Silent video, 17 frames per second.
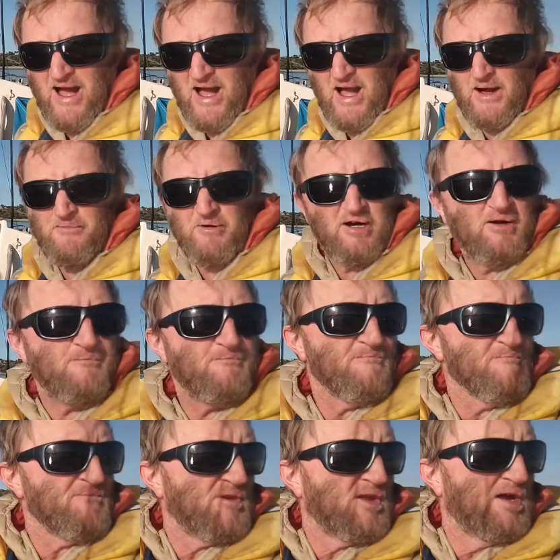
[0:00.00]
harbour,
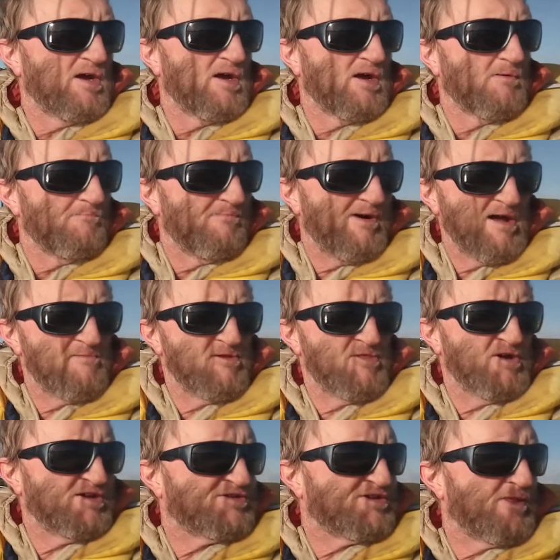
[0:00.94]
maybe
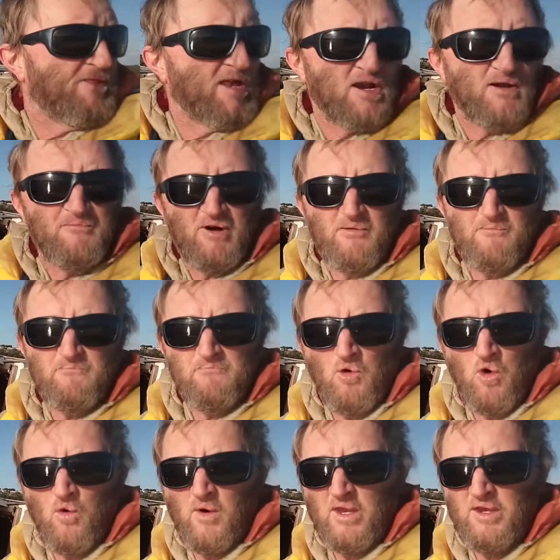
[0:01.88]
this and then a bit
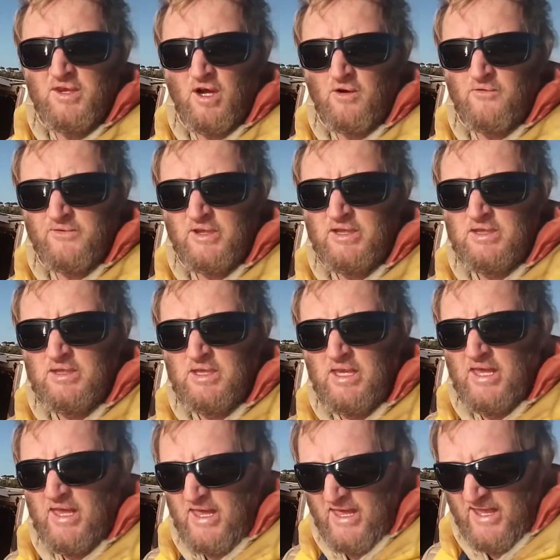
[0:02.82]
more wind hopefully,
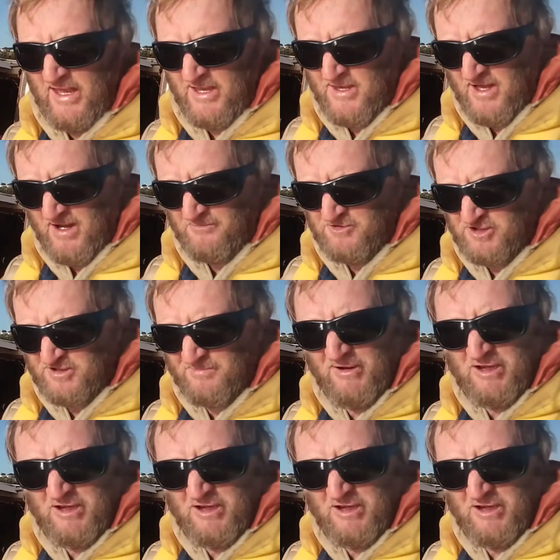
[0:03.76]
and uh, just